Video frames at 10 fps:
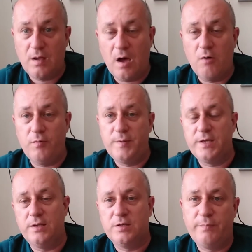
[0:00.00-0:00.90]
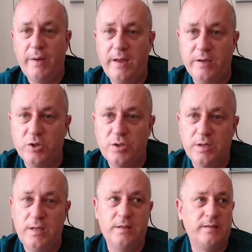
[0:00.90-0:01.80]
100% Spanish
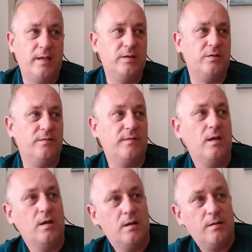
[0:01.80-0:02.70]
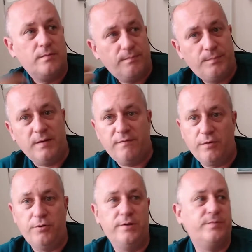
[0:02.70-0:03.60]
in the sense of being
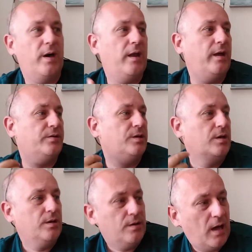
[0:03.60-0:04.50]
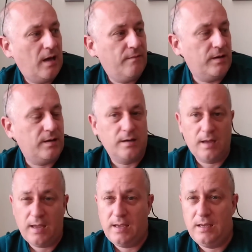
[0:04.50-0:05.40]
fluent in Spanish, having
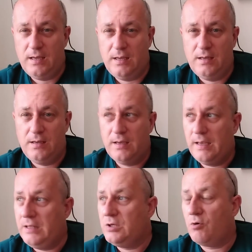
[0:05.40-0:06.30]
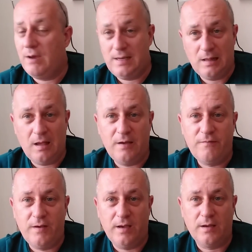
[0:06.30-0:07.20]
a integrated life
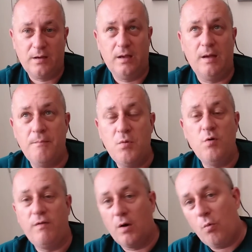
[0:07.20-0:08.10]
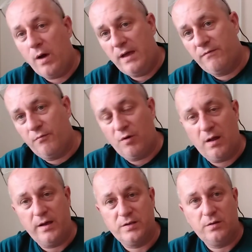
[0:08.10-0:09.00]
here, and moving away from
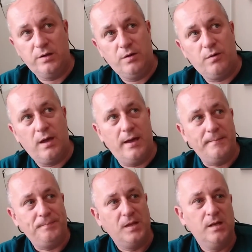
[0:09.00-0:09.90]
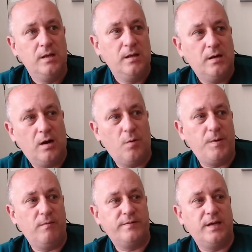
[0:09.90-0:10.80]
reliance on the UK. A lot of
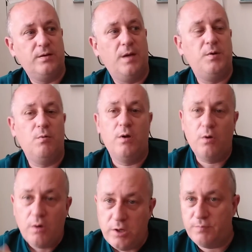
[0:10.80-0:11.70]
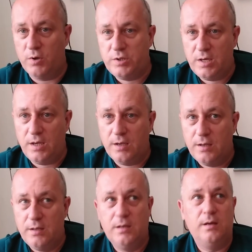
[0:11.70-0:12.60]
people have said, yeah, but you won't earn as much here.
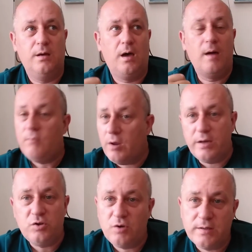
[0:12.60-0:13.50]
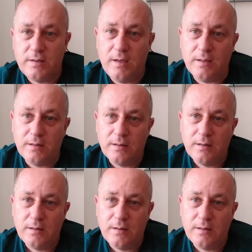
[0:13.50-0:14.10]
I'm not interested.